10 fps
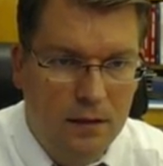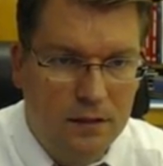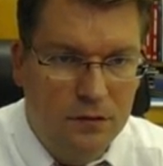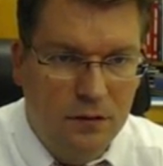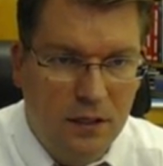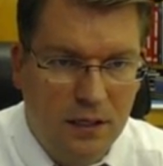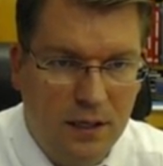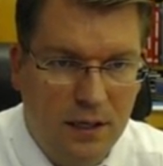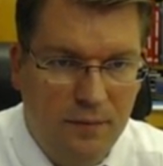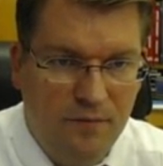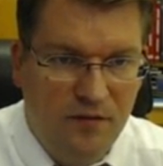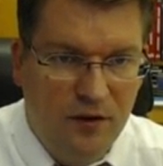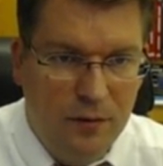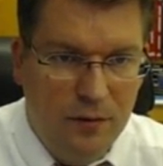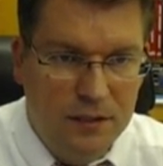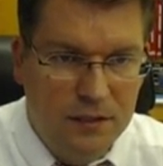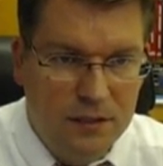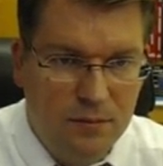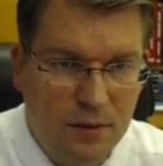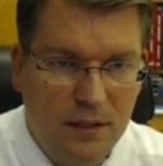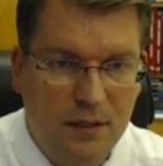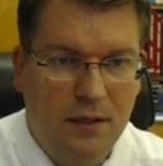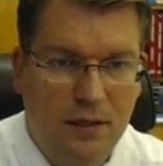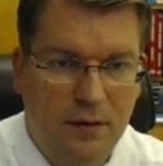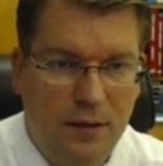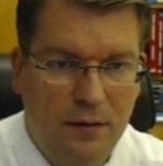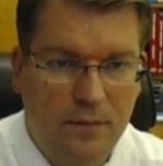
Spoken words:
Doesn't look like an M very much. There we go.